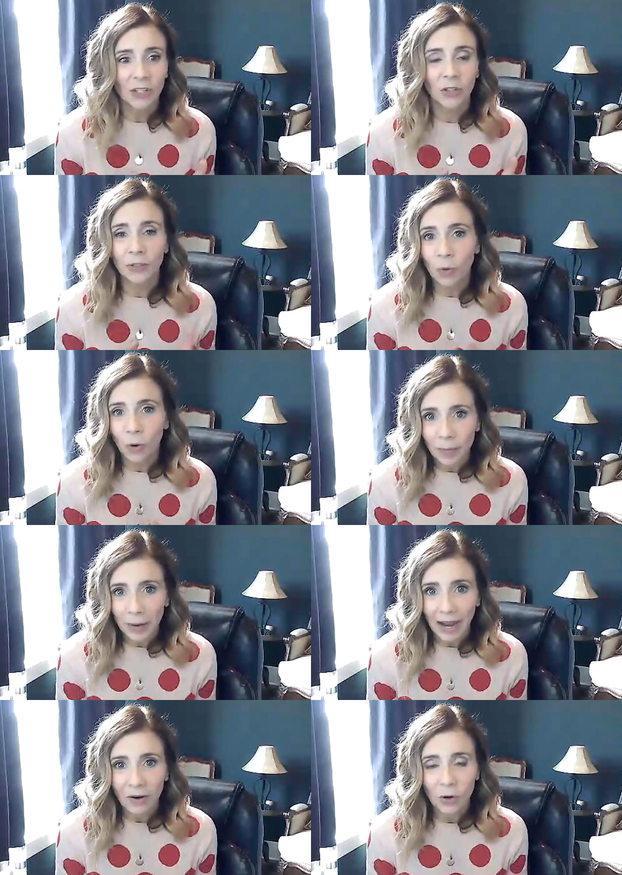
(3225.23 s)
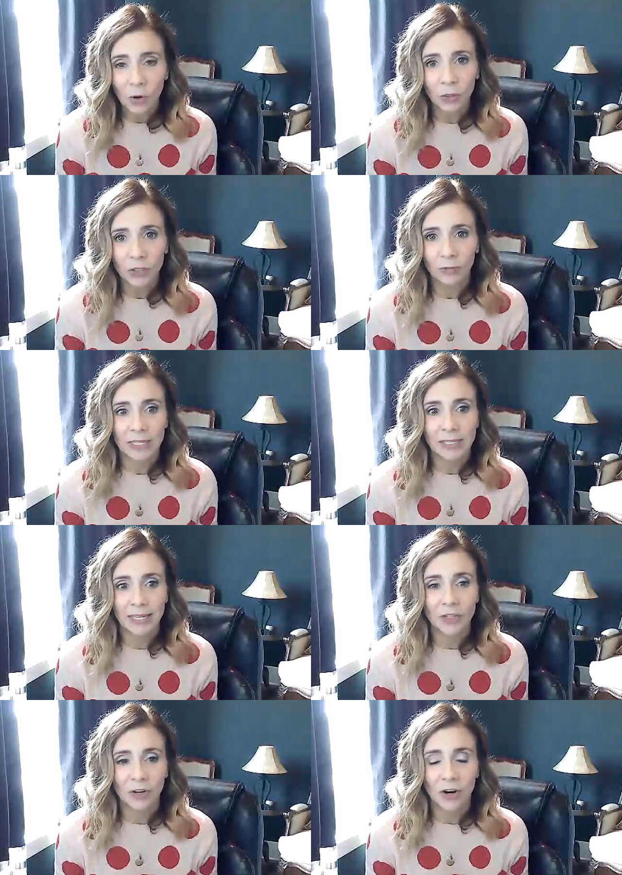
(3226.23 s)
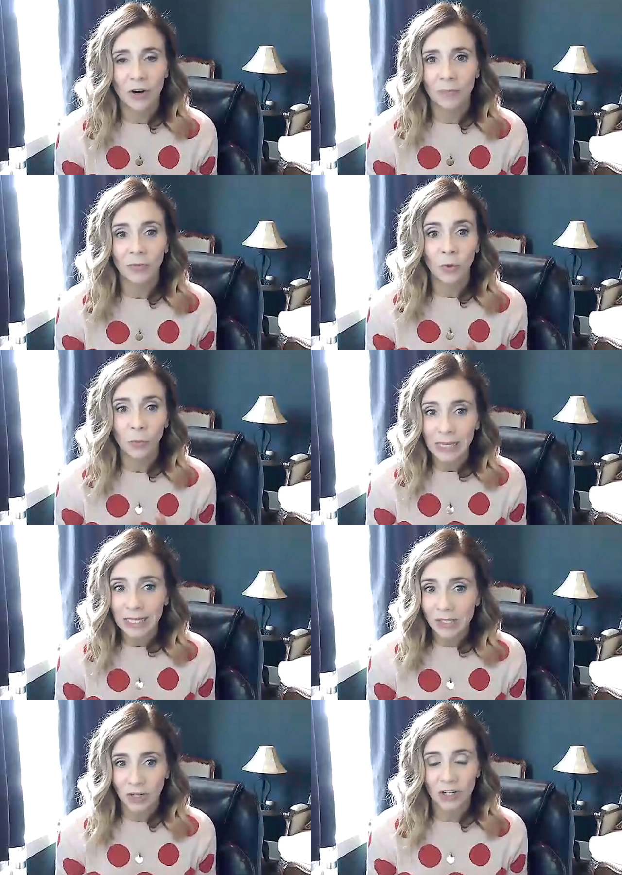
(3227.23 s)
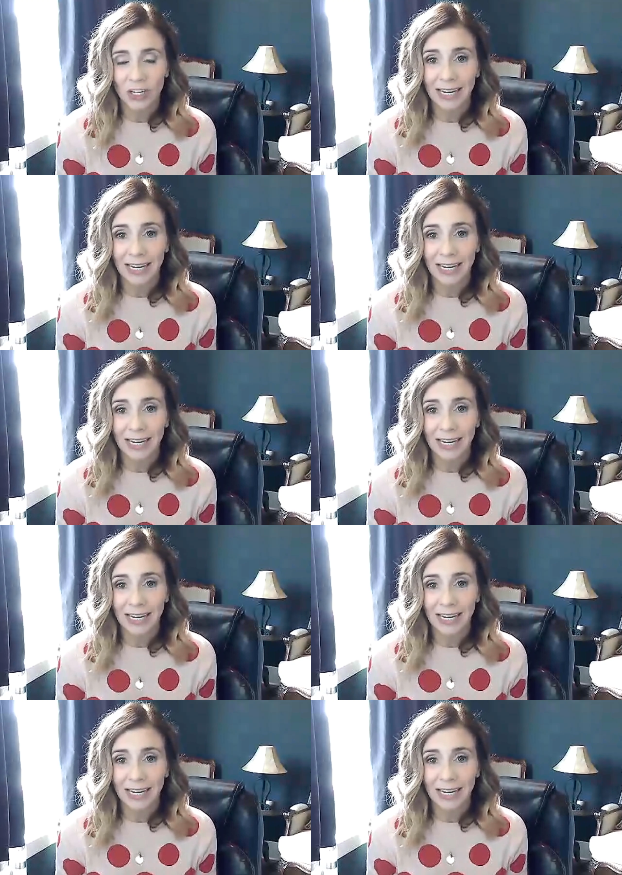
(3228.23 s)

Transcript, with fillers: to learn more about Koolen-de Vries syndrome, the research,